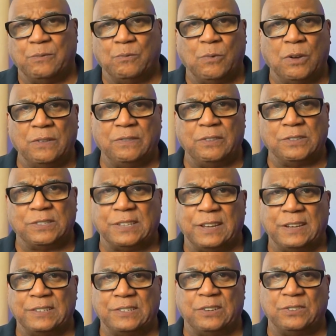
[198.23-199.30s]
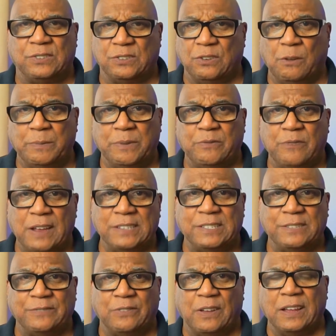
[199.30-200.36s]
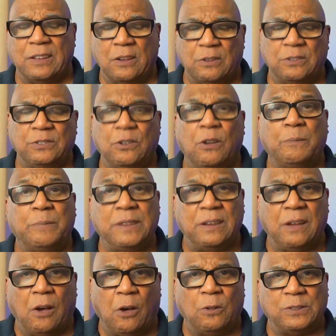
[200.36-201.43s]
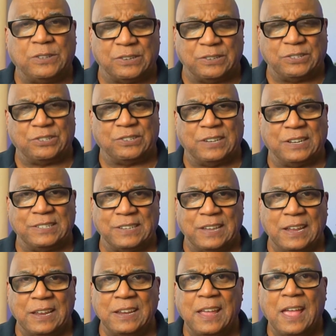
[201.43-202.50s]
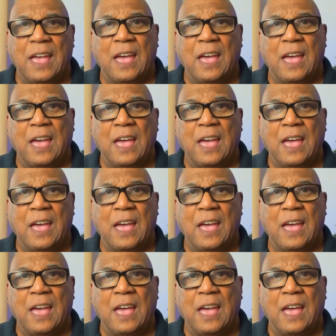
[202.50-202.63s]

One of those things has not been rectified, or not been altered, should I say,